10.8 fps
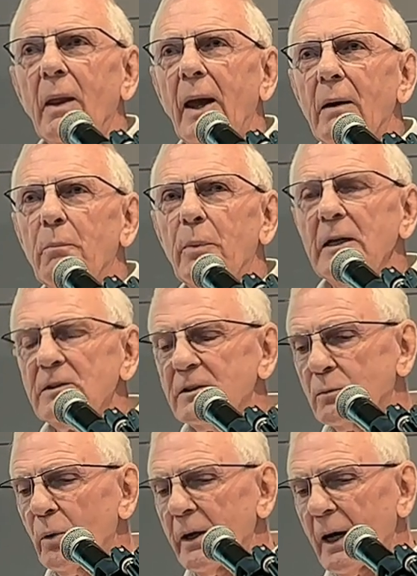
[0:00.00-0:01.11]
And places
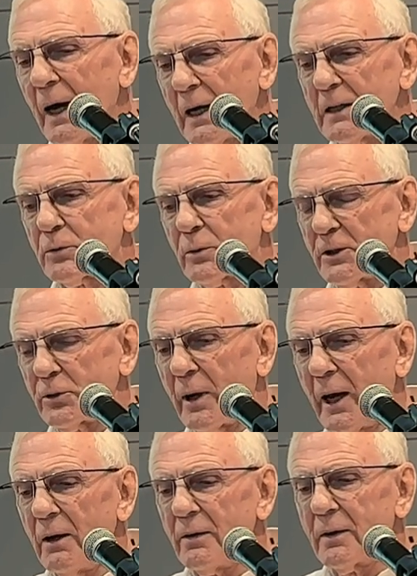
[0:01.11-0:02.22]
where cars rush
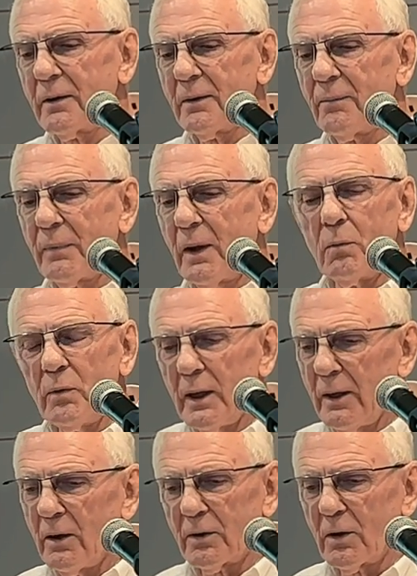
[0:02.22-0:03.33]
round are
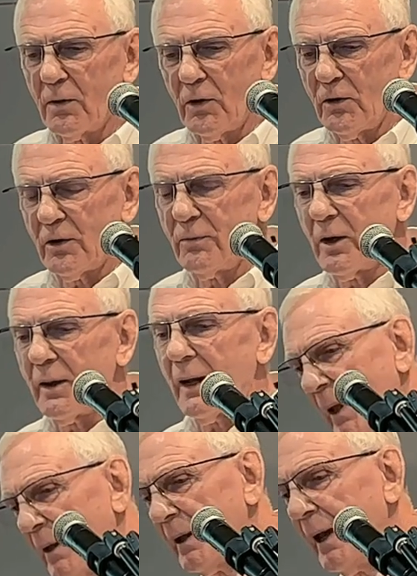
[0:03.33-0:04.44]
really not conducive to that.
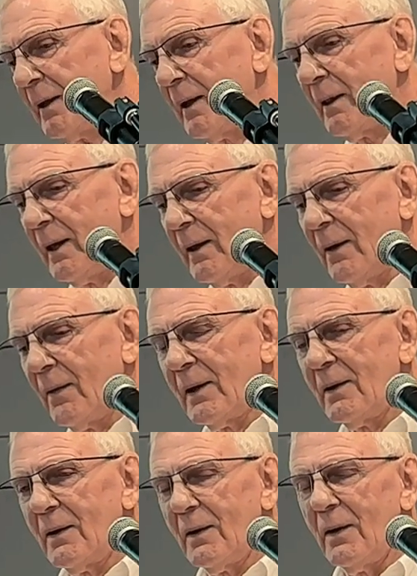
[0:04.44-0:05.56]
And getting the
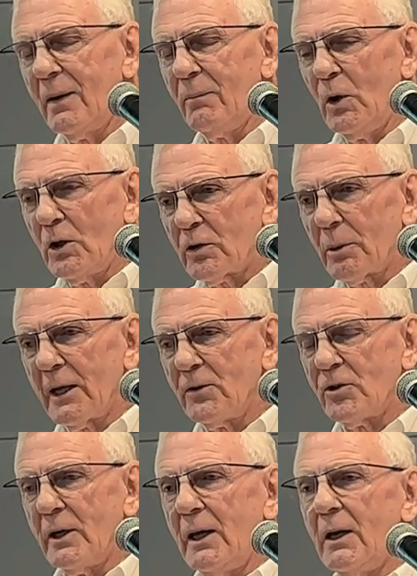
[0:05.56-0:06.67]
municipal
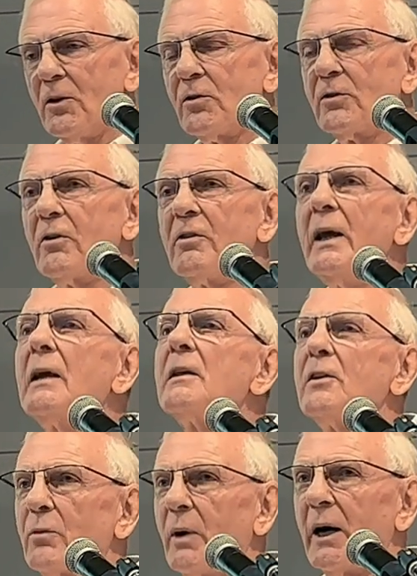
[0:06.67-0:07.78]
engineers to think
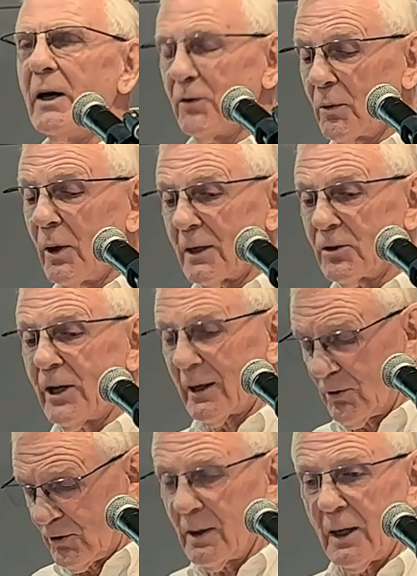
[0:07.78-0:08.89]
this way is quite a
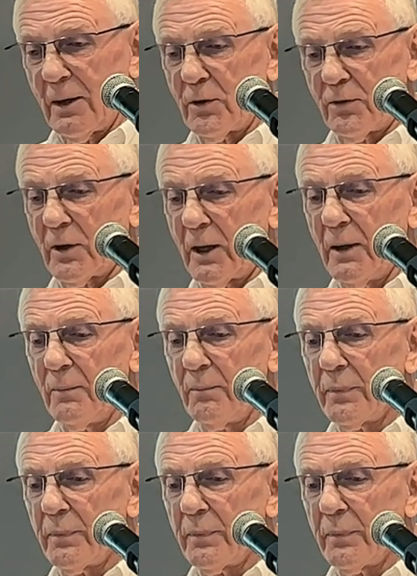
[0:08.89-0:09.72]
challenge, I have to say.